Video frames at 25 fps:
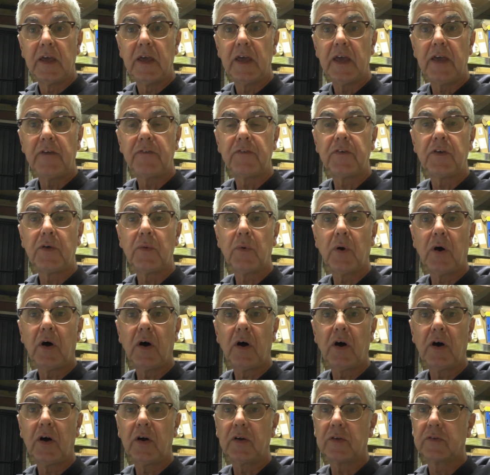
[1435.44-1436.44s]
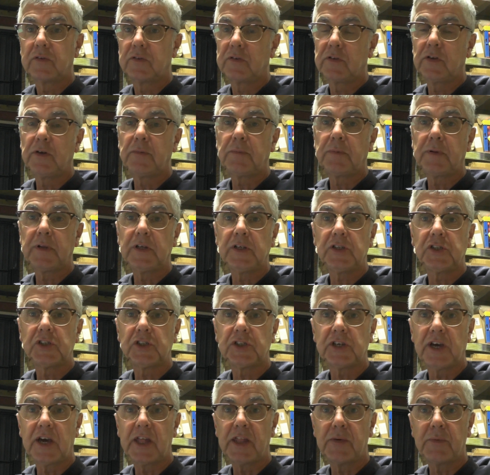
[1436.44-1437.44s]
If you are, do please
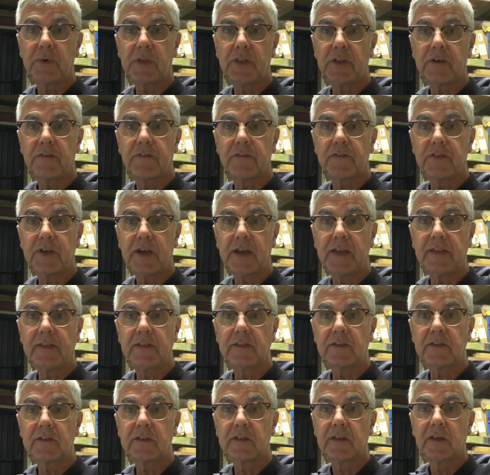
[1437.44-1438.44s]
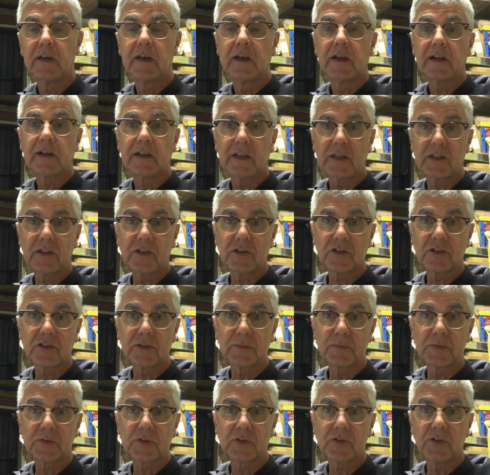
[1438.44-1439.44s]
share it with your friends. Click the
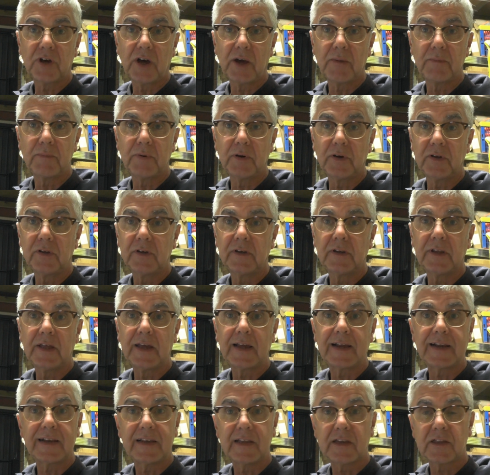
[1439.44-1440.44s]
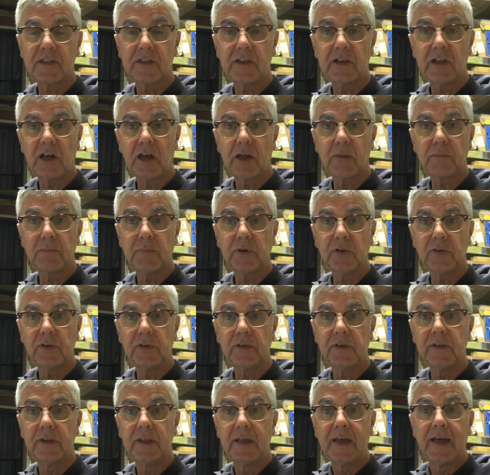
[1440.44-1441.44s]
subscribe button and click the like
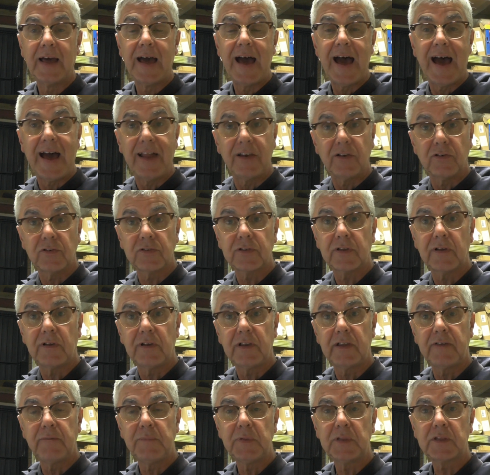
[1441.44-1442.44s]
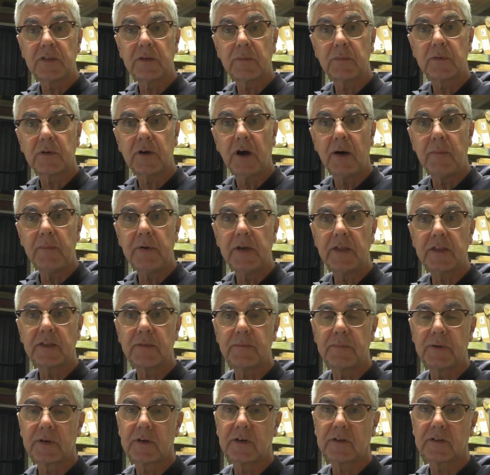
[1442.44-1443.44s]
button, and also leave me some comments,
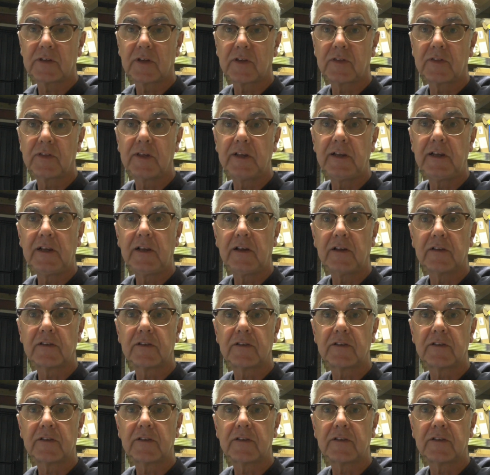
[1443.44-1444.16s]
because I'd really like